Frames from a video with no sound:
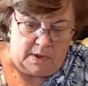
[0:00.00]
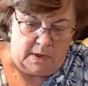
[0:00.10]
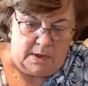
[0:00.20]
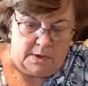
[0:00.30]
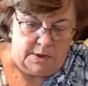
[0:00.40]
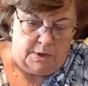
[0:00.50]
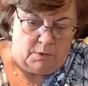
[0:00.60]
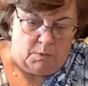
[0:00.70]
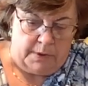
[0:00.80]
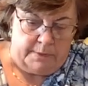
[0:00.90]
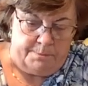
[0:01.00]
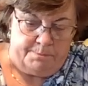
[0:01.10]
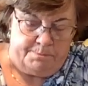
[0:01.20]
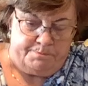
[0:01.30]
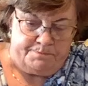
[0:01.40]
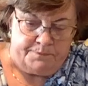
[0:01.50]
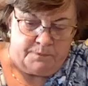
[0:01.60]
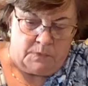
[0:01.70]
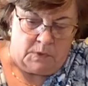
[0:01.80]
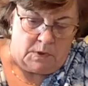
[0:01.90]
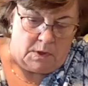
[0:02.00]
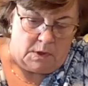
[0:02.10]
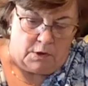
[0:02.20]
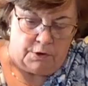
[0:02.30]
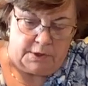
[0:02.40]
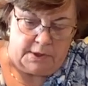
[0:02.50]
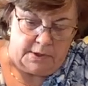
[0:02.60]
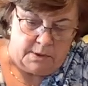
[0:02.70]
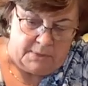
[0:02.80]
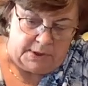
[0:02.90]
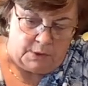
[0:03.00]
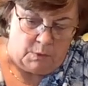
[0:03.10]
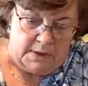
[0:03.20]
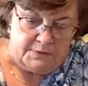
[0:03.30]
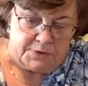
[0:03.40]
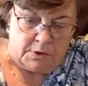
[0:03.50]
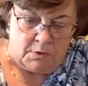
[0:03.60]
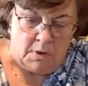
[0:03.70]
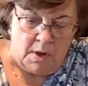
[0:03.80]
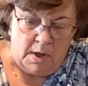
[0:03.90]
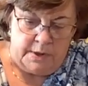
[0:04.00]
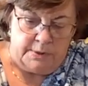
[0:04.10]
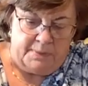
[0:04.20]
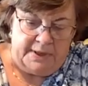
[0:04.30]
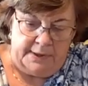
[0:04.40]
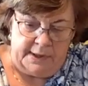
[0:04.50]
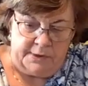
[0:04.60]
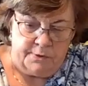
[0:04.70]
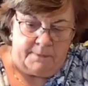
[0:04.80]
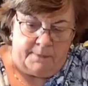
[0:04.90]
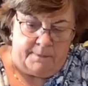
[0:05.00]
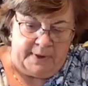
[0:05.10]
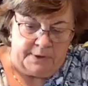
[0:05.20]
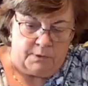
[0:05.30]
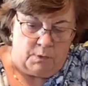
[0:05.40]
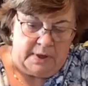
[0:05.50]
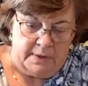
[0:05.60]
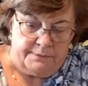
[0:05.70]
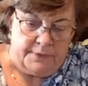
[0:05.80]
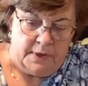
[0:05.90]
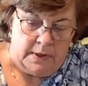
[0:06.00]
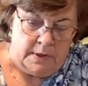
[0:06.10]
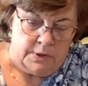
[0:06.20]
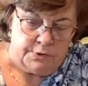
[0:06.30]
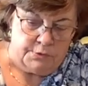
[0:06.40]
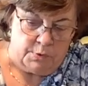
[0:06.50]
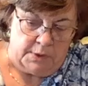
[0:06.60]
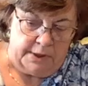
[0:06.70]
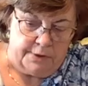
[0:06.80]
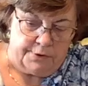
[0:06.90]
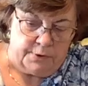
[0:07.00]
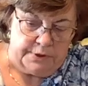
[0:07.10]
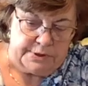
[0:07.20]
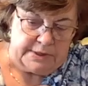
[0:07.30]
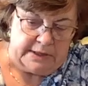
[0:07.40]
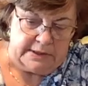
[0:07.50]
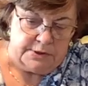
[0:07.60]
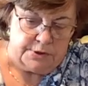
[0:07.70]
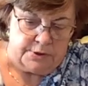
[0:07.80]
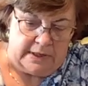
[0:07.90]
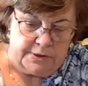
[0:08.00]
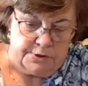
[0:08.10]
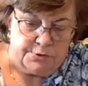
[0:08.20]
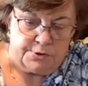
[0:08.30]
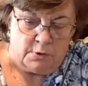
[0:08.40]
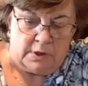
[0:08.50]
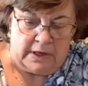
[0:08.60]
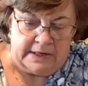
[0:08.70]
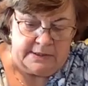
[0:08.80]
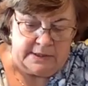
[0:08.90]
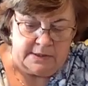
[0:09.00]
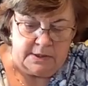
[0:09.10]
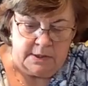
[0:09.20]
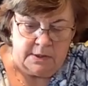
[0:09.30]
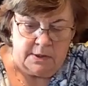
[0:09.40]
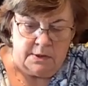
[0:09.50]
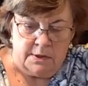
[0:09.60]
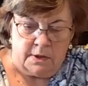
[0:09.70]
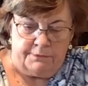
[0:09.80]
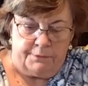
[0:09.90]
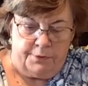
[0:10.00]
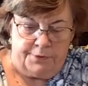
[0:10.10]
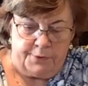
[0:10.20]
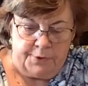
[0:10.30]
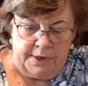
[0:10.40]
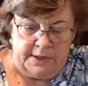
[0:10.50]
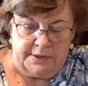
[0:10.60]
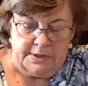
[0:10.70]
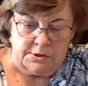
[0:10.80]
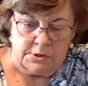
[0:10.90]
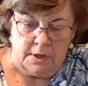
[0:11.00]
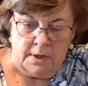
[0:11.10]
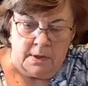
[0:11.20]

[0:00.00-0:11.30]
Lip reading: And you don't want to cook it in the microwave, so depending on your microwave, do 20 to 30 seconds. As you saw, I did a full 30 on this.